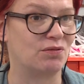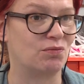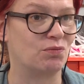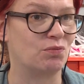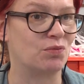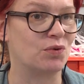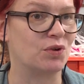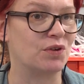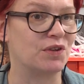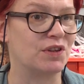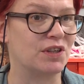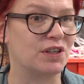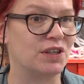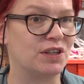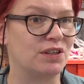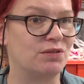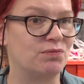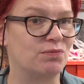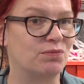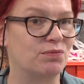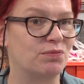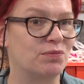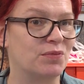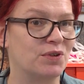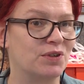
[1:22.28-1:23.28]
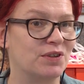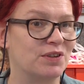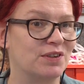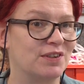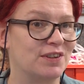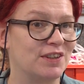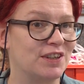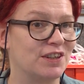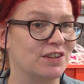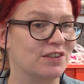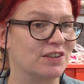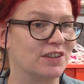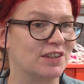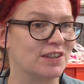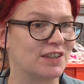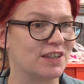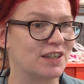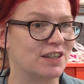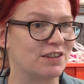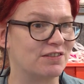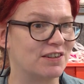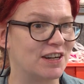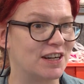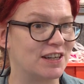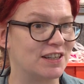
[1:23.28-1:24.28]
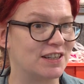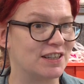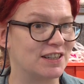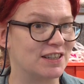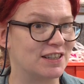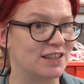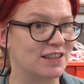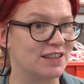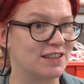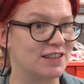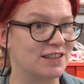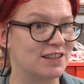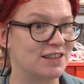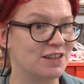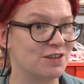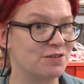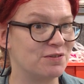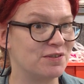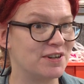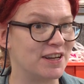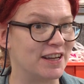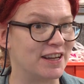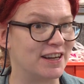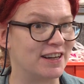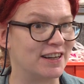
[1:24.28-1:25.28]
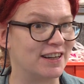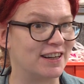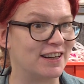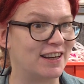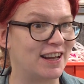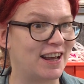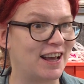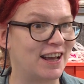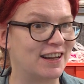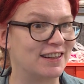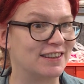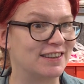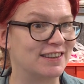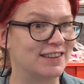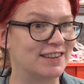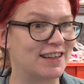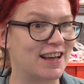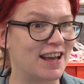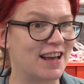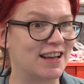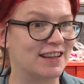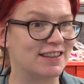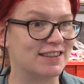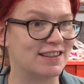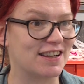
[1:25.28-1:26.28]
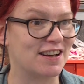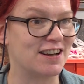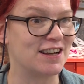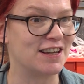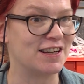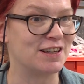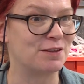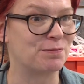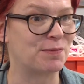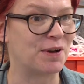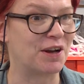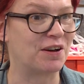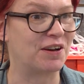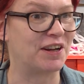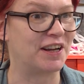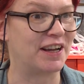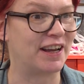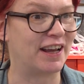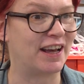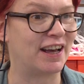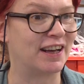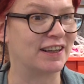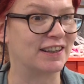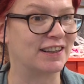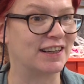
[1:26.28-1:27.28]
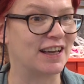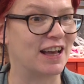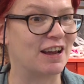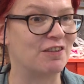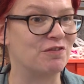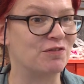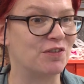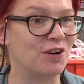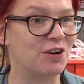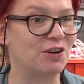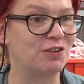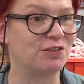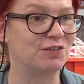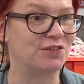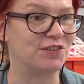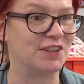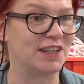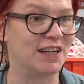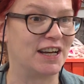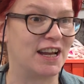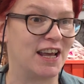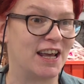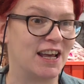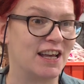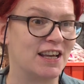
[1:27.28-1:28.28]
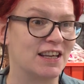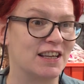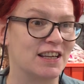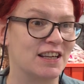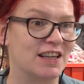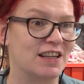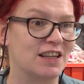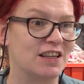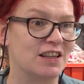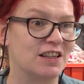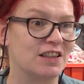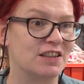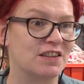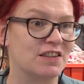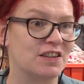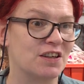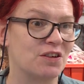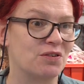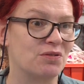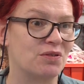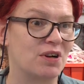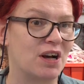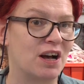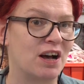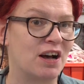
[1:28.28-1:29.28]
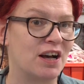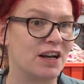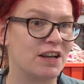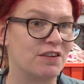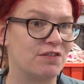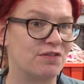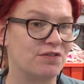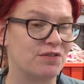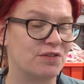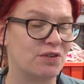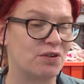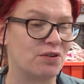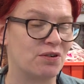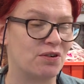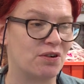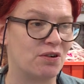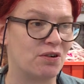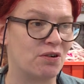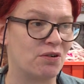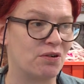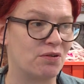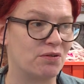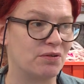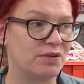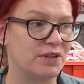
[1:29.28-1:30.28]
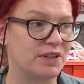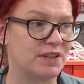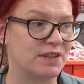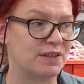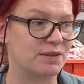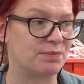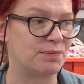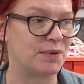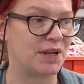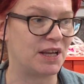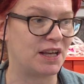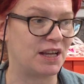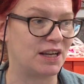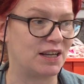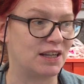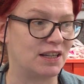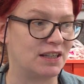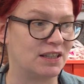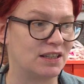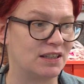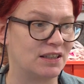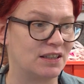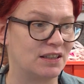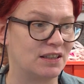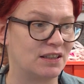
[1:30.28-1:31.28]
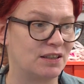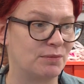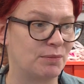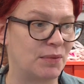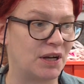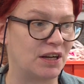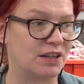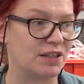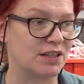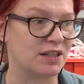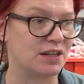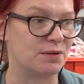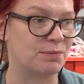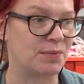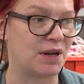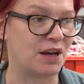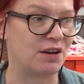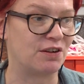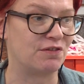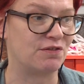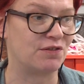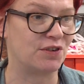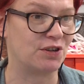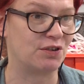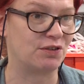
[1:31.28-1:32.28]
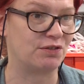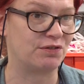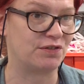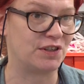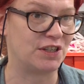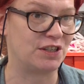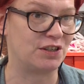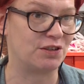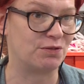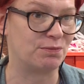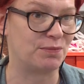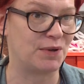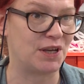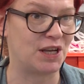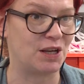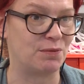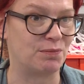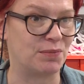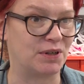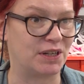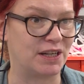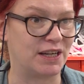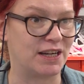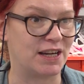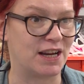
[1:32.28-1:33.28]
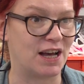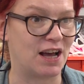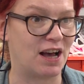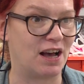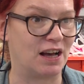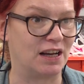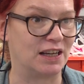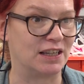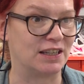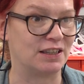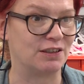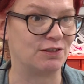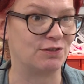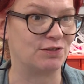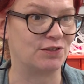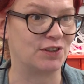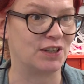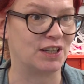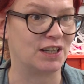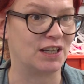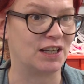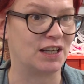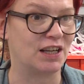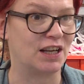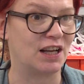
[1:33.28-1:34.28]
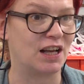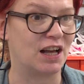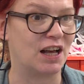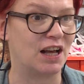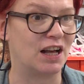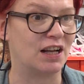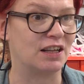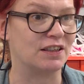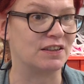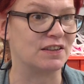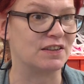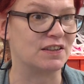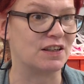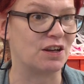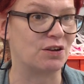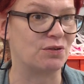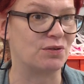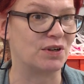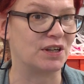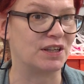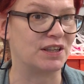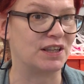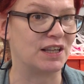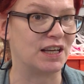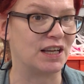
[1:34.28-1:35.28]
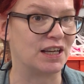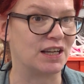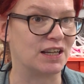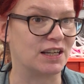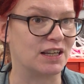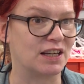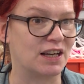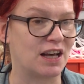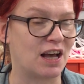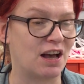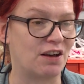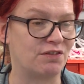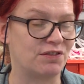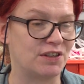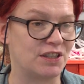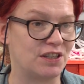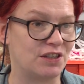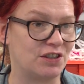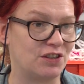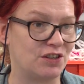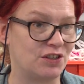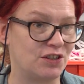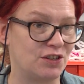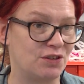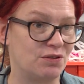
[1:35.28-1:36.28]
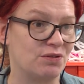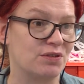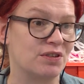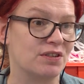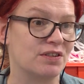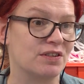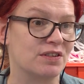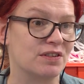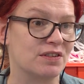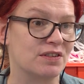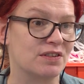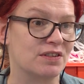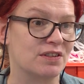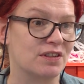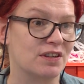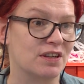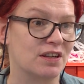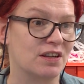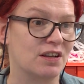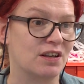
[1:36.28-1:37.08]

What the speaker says: what the younger generation is doing and get excited about it and get involved in it. So I've always been passionate about involving young people in Hive, and so I think having students